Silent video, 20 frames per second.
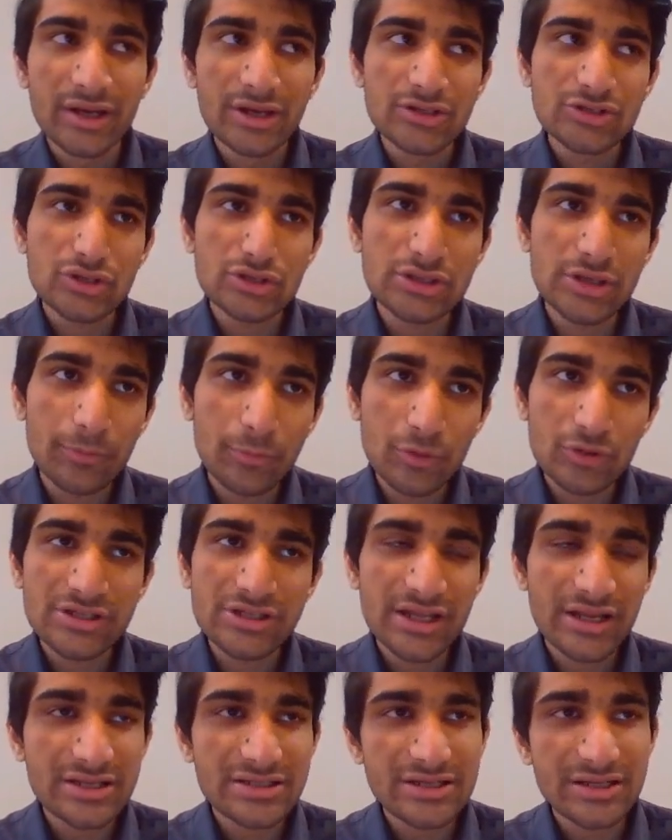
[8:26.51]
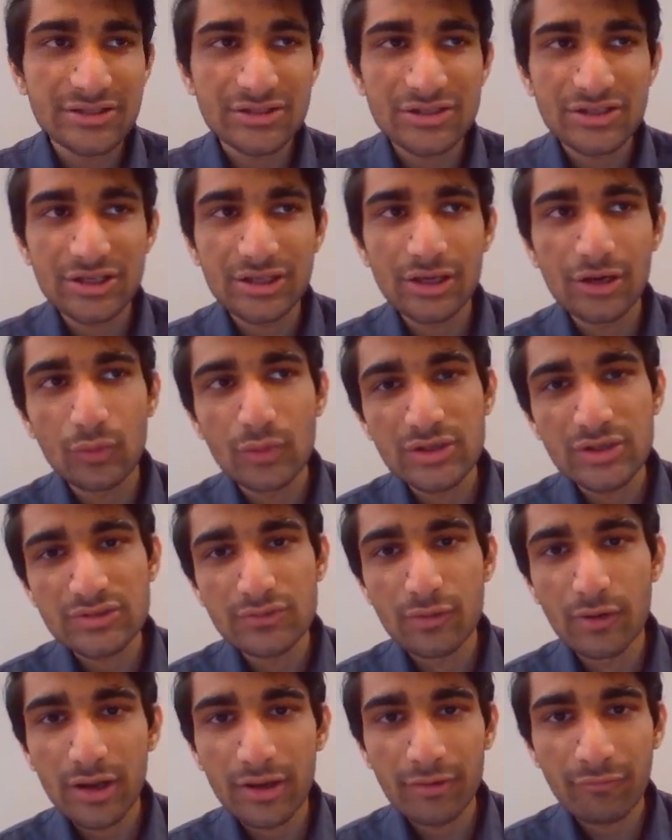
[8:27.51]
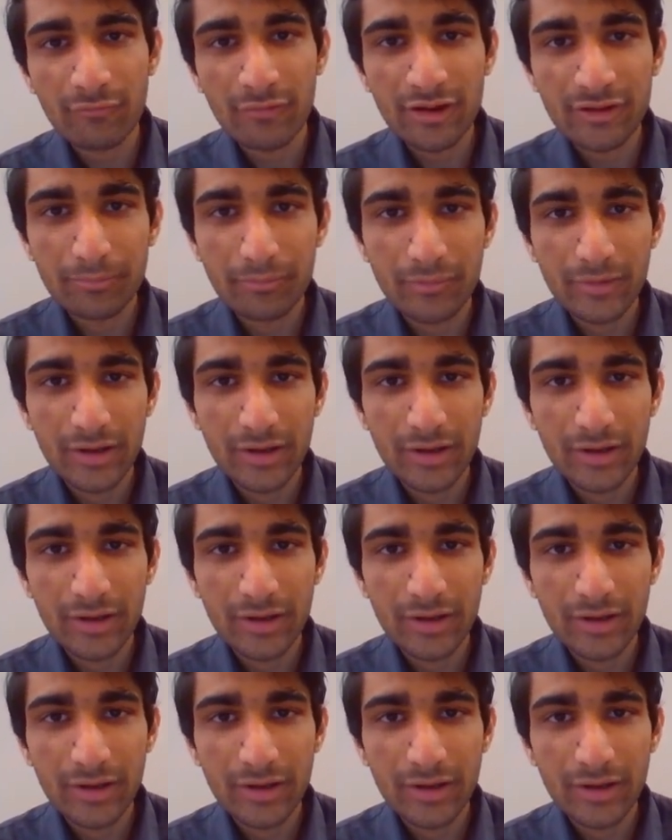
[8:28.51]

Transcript: So suppose there is an engineer who is working with